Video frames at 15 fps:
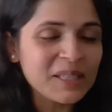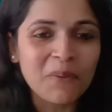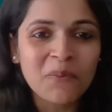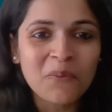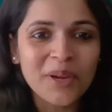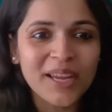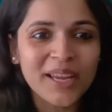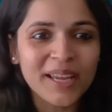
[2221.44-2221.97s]

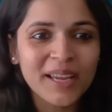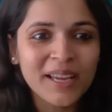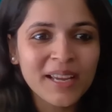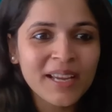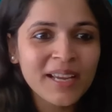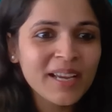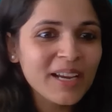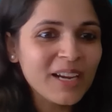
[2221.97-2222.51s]
some way,
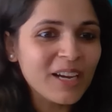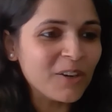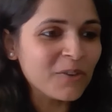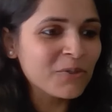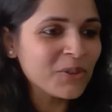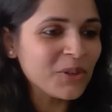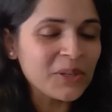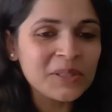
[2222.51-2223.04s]

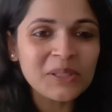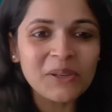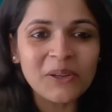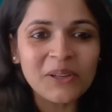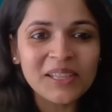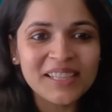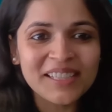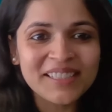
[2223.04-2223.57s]
of course,
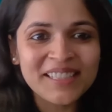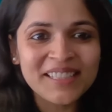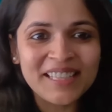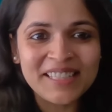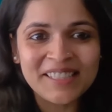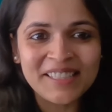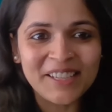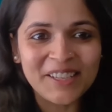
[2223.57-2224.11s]
all our
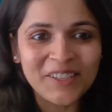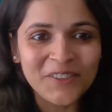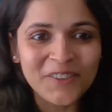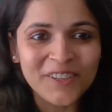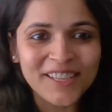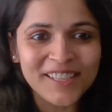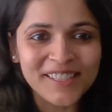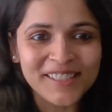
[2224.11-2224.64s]
key
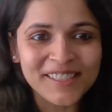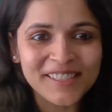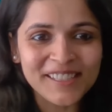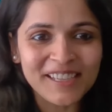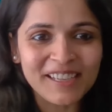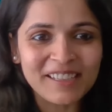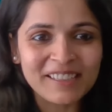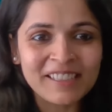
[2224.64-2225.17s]
takeaways
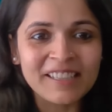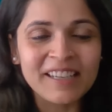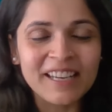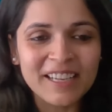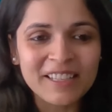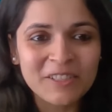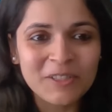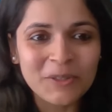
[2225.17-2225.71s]

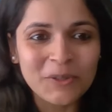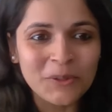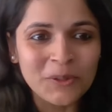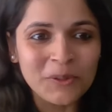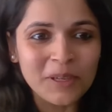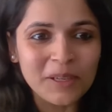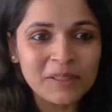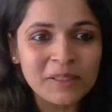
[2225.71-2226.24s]
connect
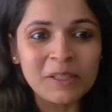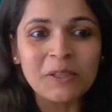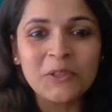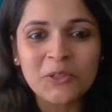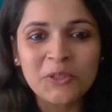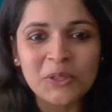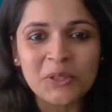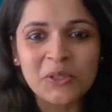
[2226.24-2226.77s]
to
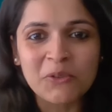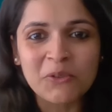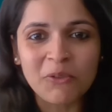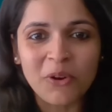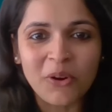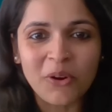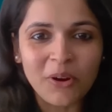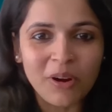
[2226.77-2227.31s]
solutions
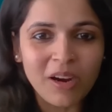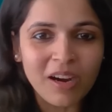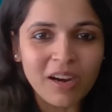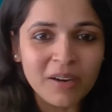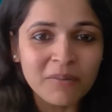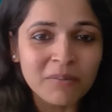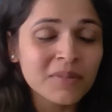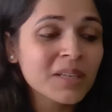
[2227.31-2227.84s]
for
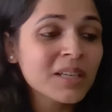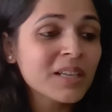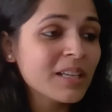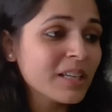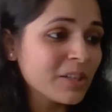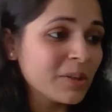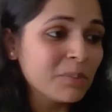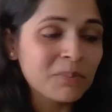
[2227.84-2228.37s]

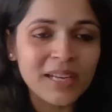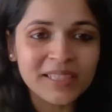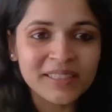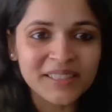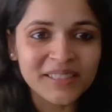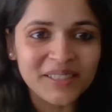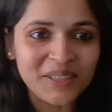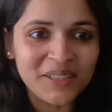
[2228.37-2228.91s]

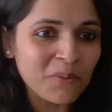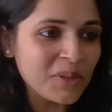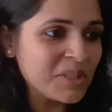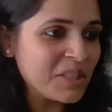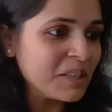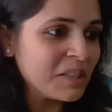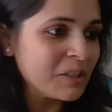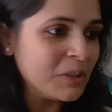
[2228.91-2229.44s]
complexity,
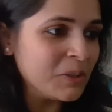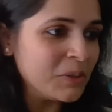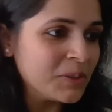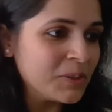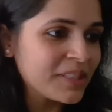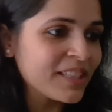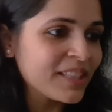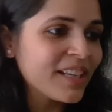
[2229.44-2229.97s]
which
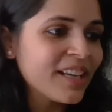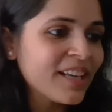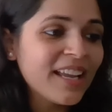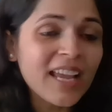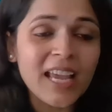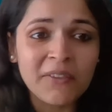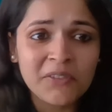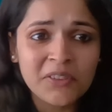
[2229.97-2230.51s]
includes
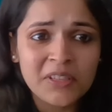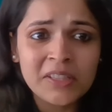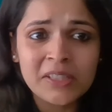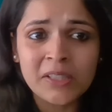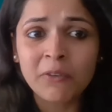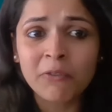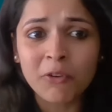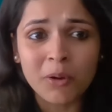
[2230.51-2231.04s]

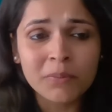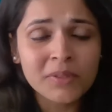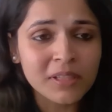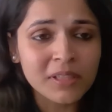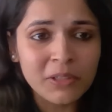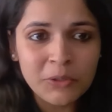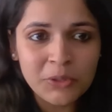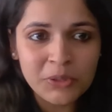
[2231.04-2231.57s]
evidence-informed
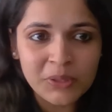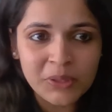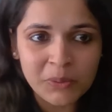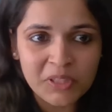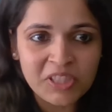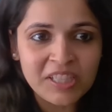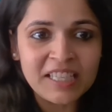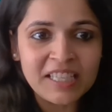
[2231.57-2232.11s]
solutions,
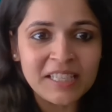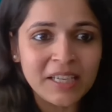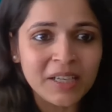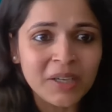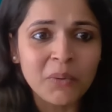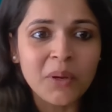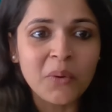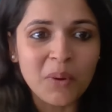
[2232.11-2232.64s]
which key
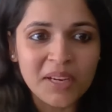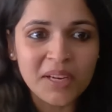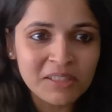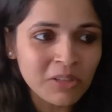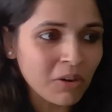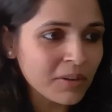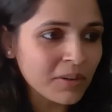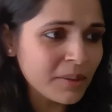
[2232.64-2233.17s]
takeaway
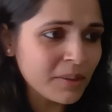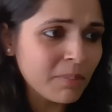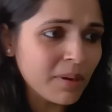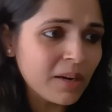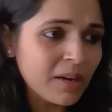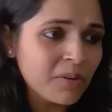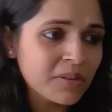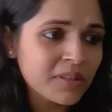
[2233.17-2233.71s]
one talks
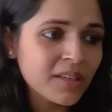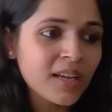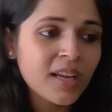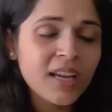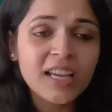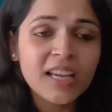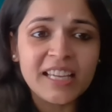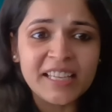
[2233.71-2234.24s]
about,
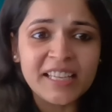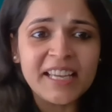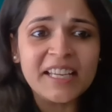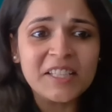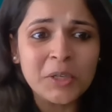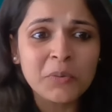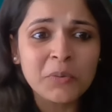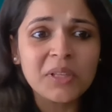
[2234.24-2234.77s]

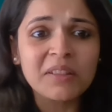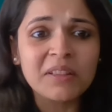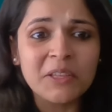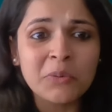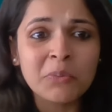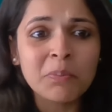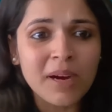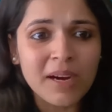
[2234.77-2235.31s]
engaging with
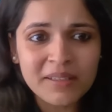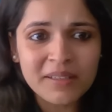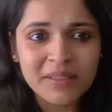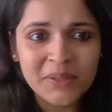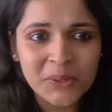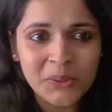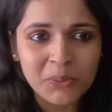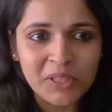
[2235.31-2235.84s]
new
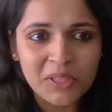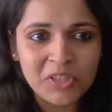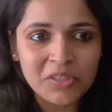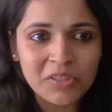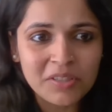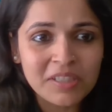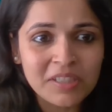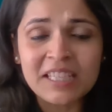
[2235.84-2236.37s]
partners,
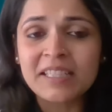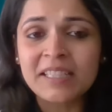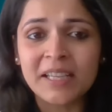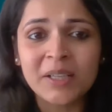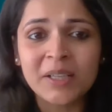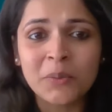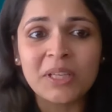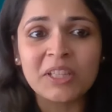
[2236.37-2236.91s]
which key
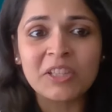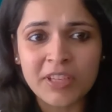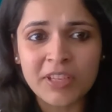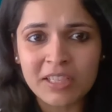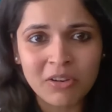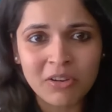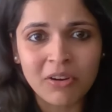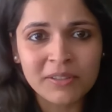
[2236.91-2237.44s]
takeaway
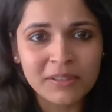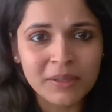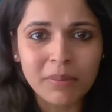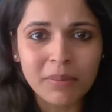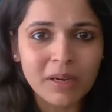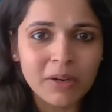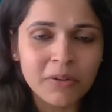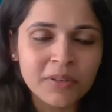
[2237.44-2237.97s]
three talks
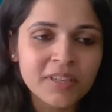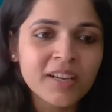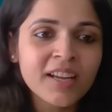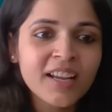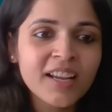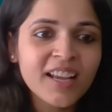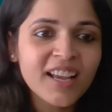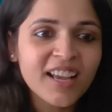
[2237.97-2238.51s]
about,
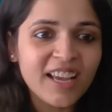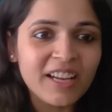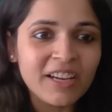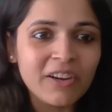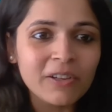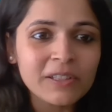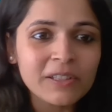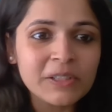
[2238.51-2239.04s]

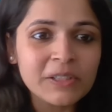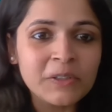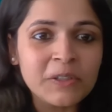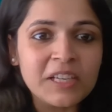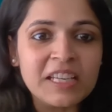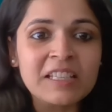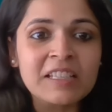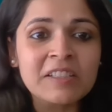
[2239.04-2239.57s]
and
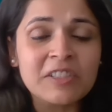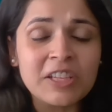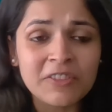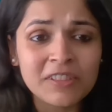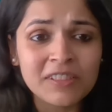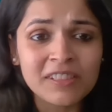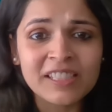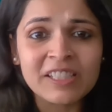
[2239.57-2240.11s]
also in
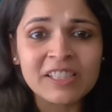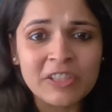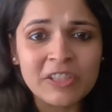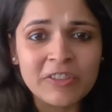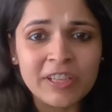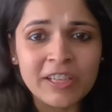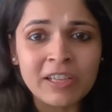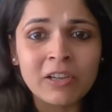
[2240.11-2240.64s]
general
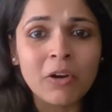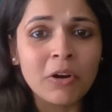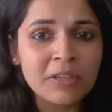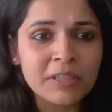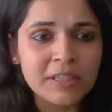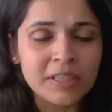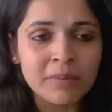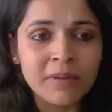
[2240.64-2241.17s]
considering
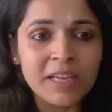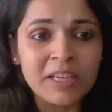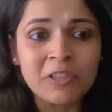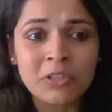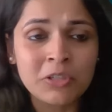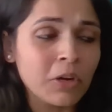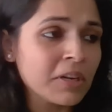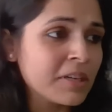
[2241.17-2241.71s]
long-term
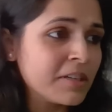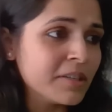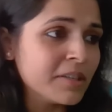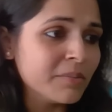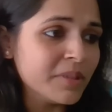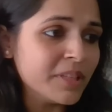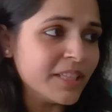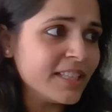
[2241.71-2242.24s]
and
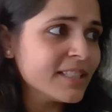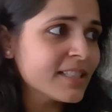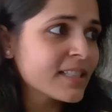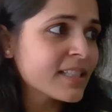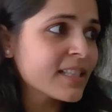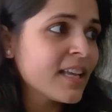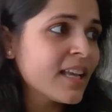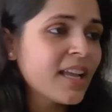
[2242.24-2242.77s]
short-term
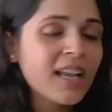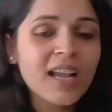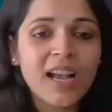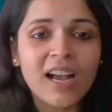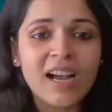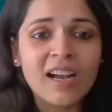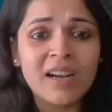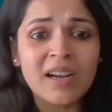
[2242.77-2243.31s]
needs.
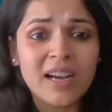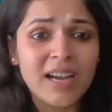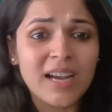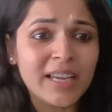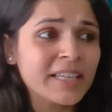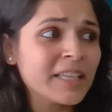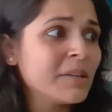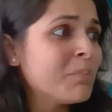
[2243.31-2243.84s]

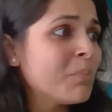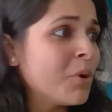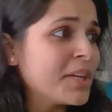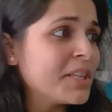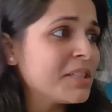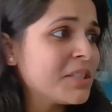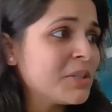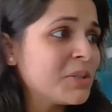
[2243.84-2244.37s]
I can
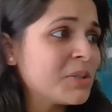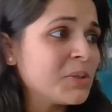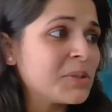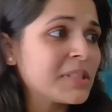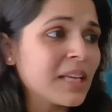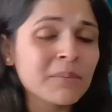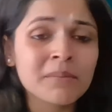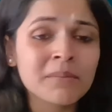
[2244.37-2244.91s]
point you to
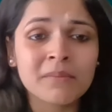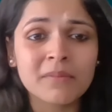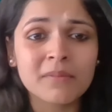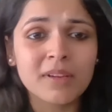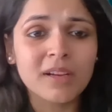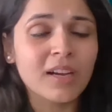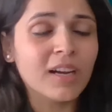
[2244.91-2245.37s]
some